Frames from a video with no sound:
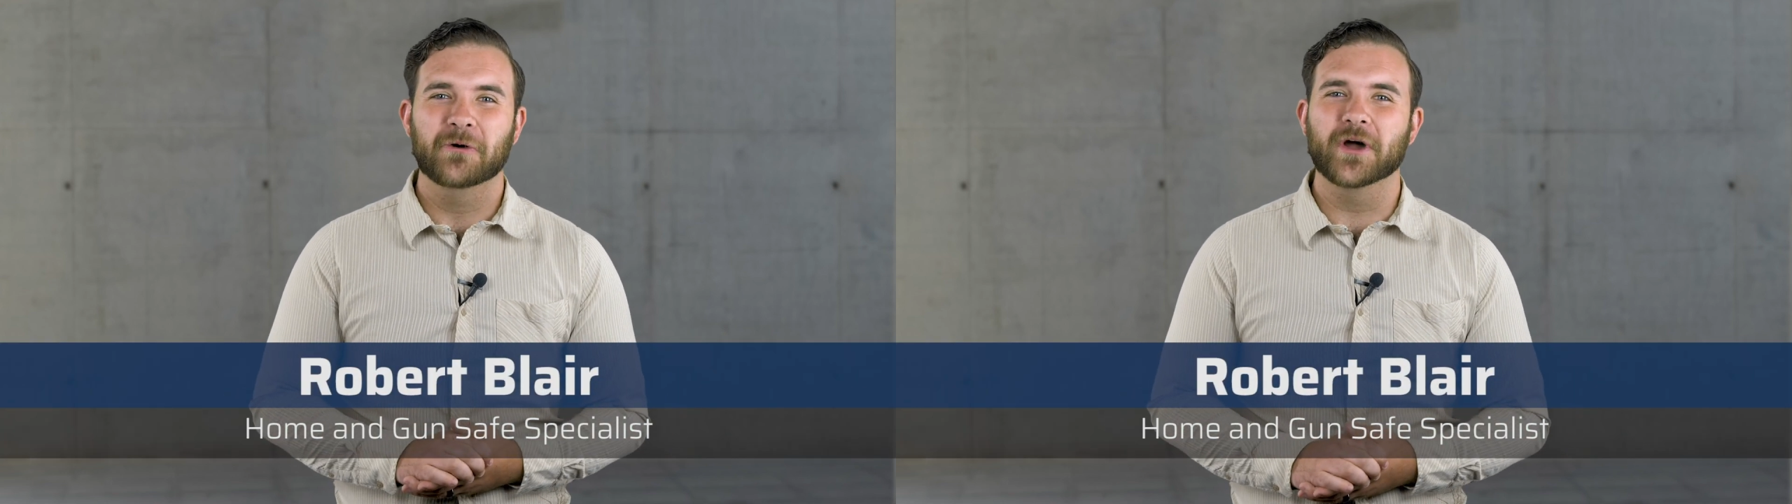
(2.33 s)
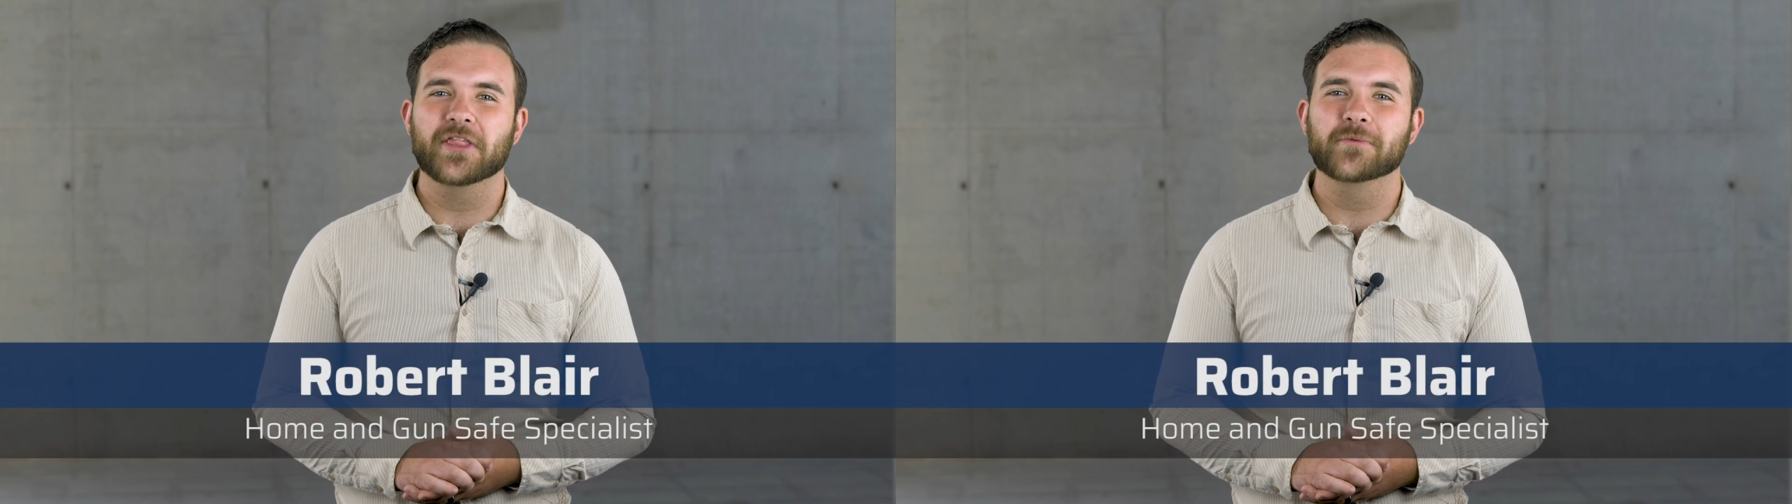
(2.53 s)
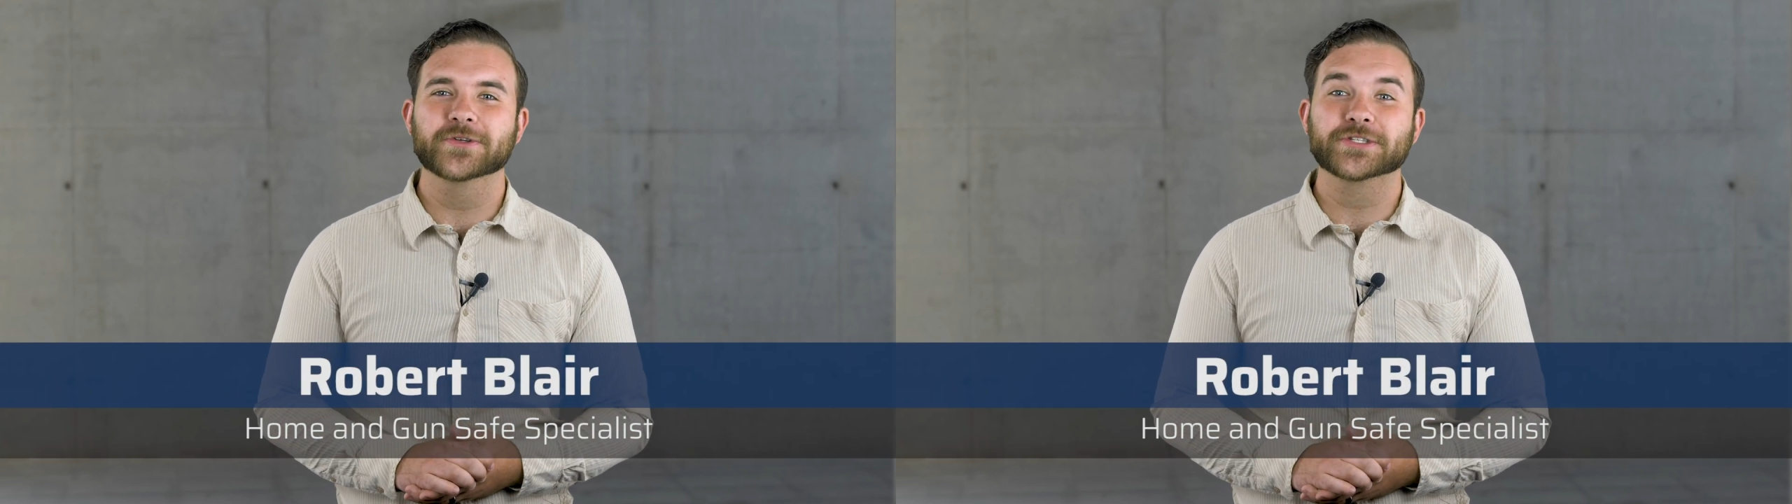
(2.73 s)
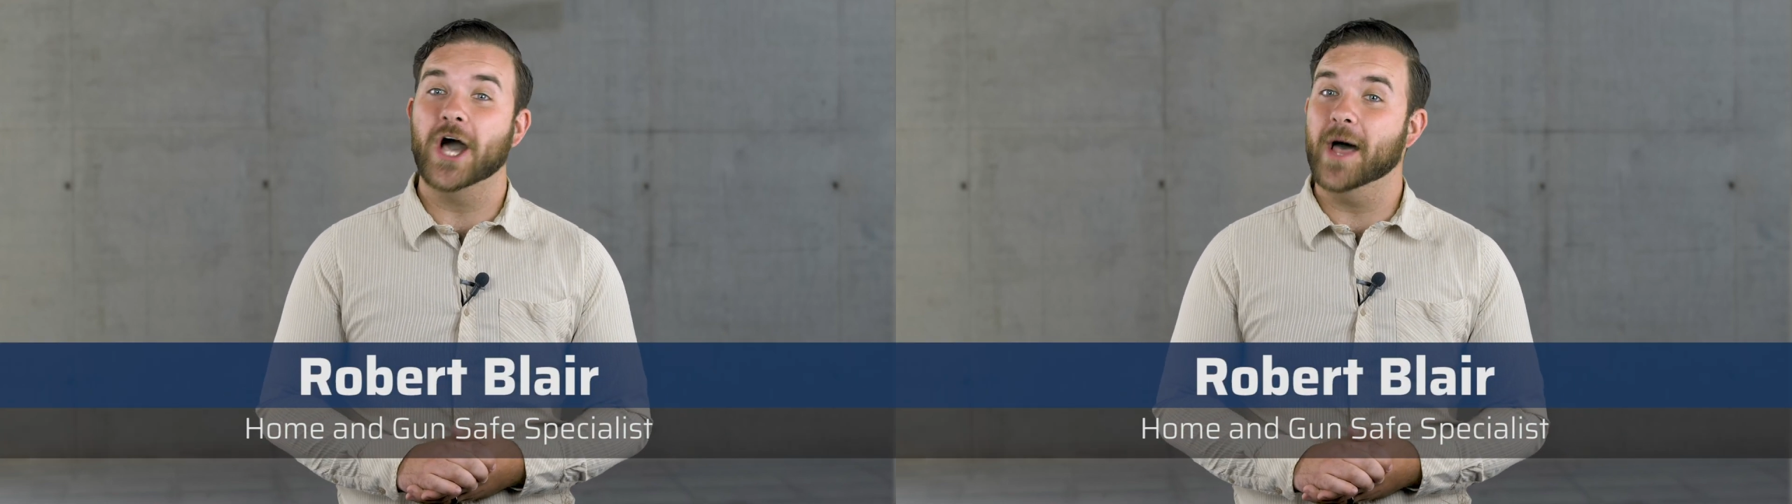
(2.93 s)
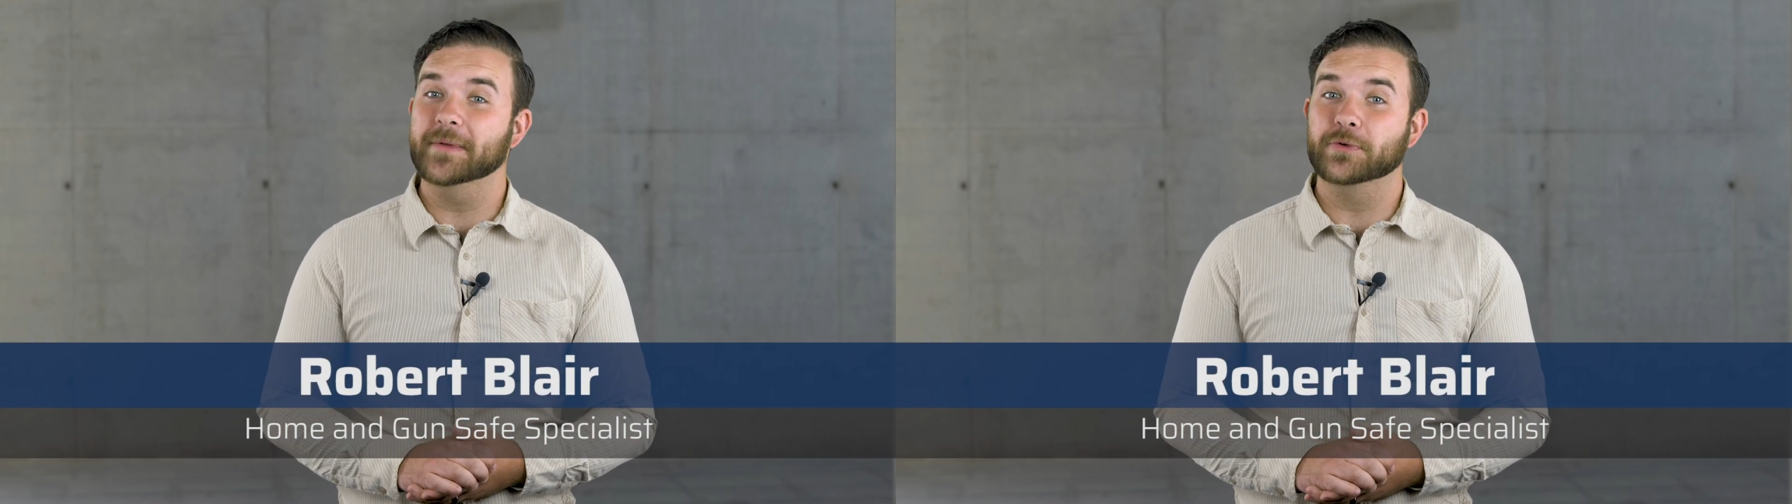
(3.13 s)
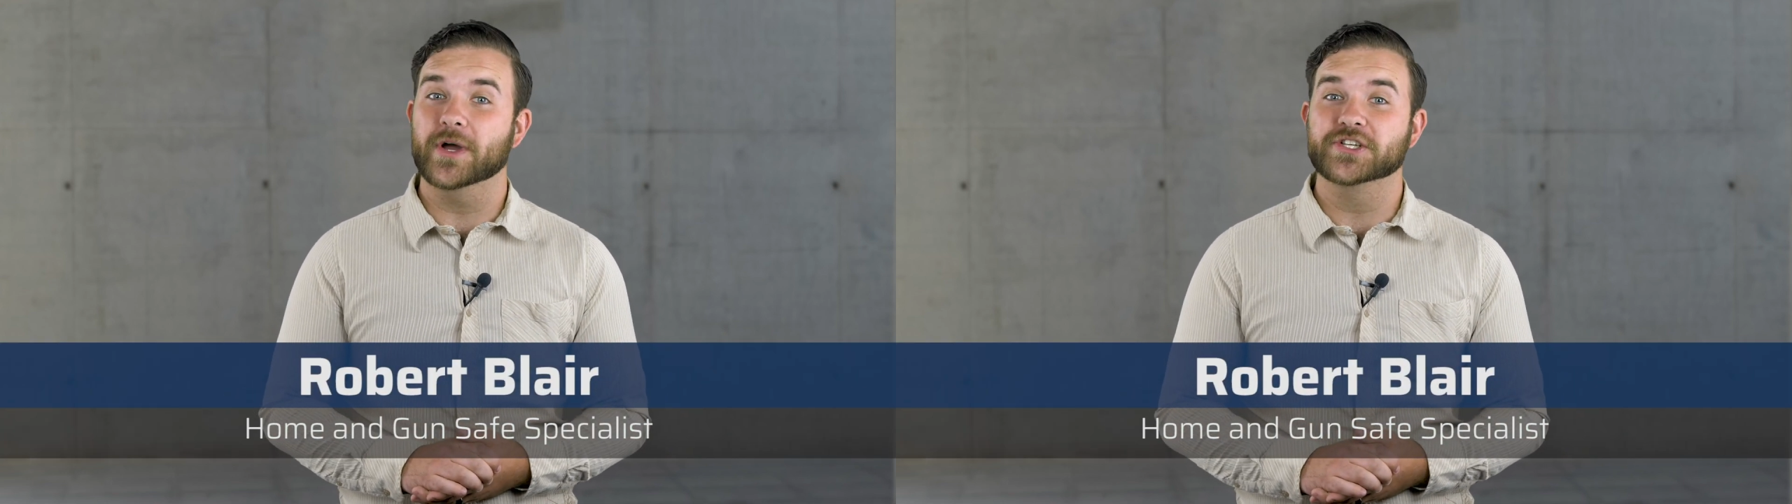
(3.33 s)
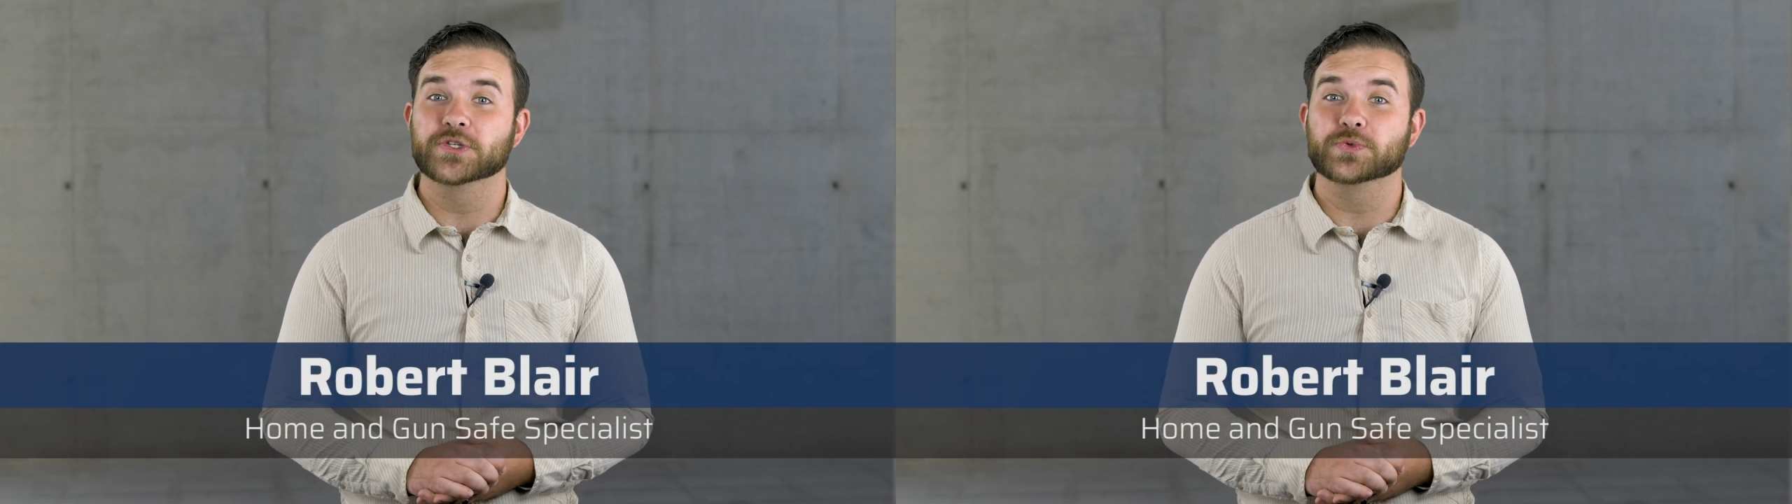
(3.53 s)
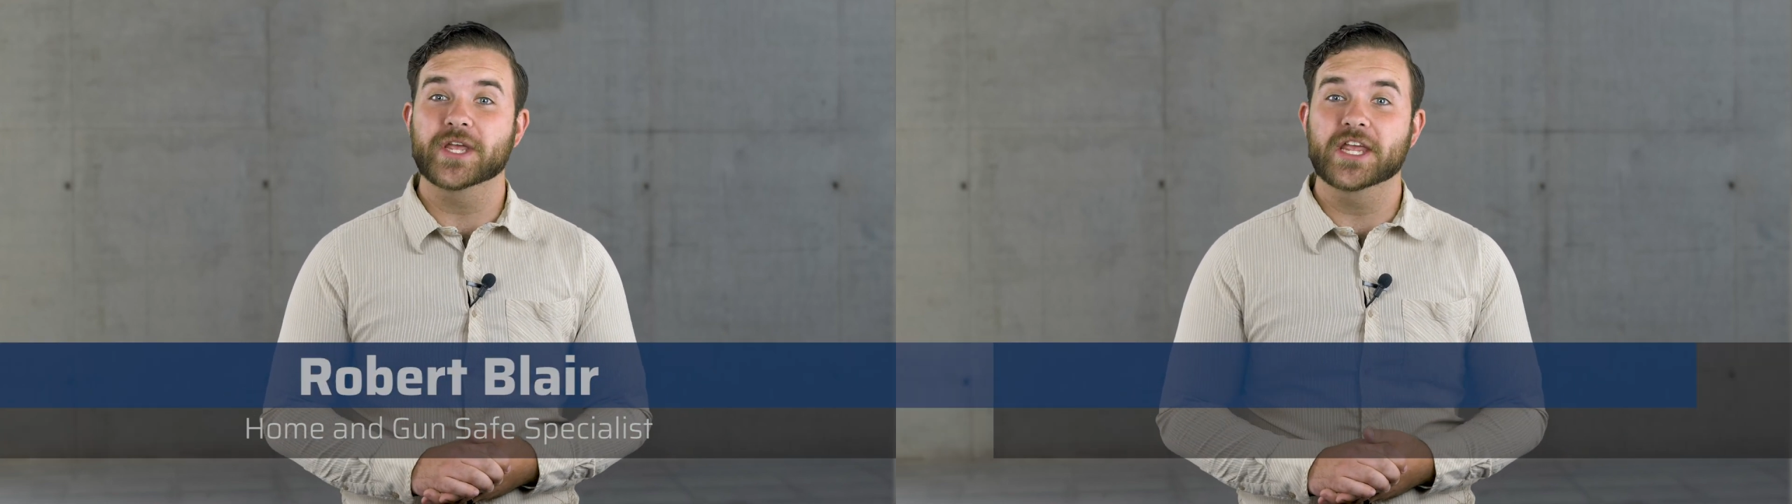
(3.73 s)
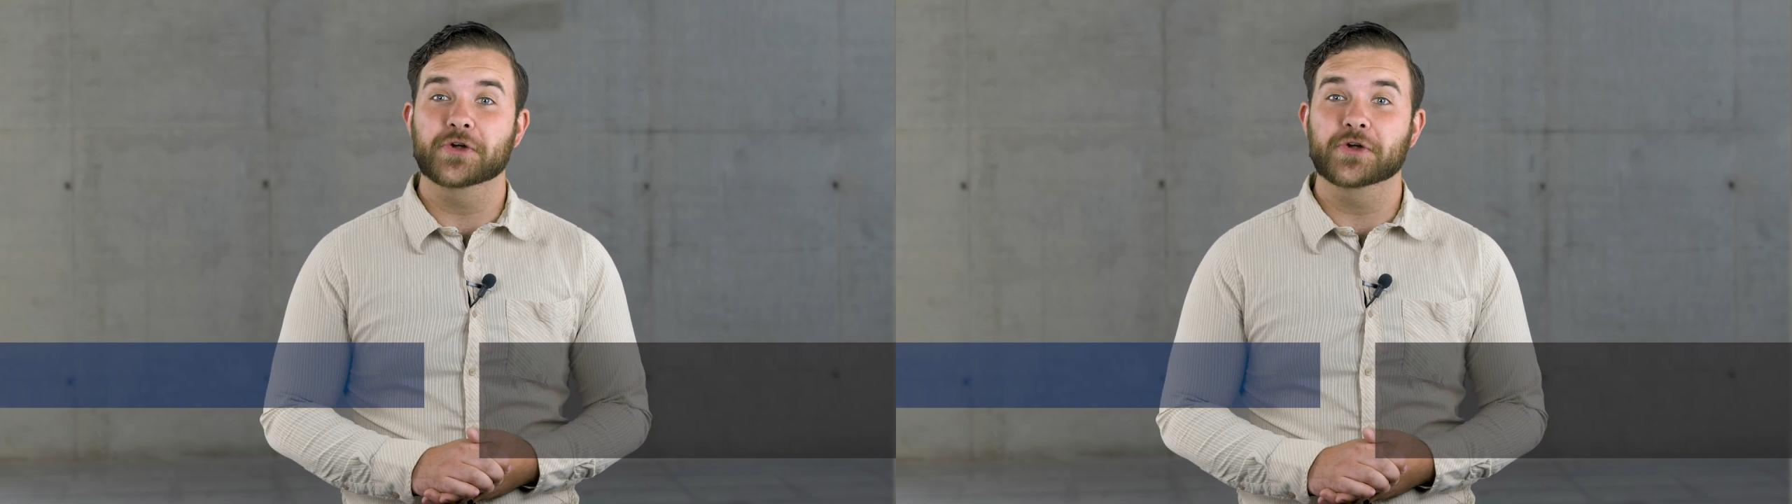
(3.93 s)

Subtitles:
One of the most common questions we